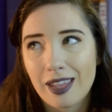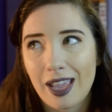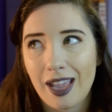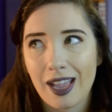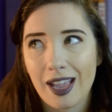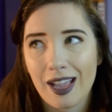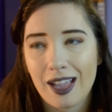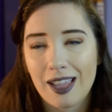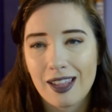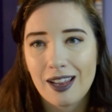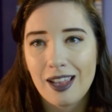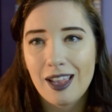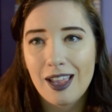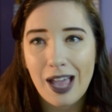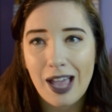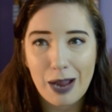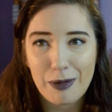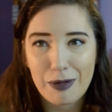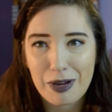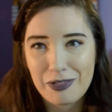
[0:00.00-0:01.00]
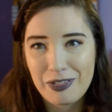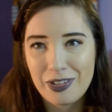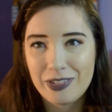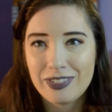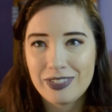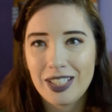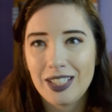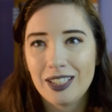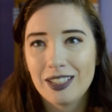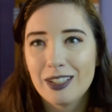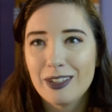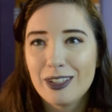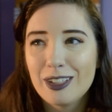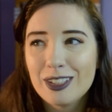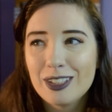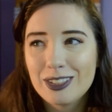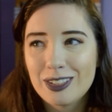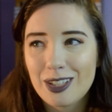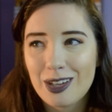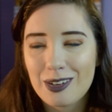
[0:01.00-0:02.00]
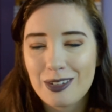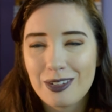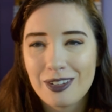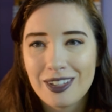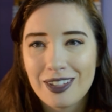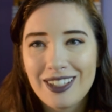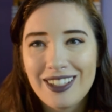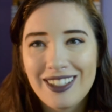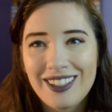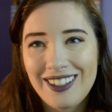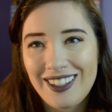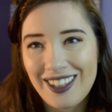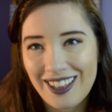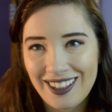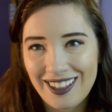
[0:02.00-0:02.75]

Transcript: and I read 15, so yay.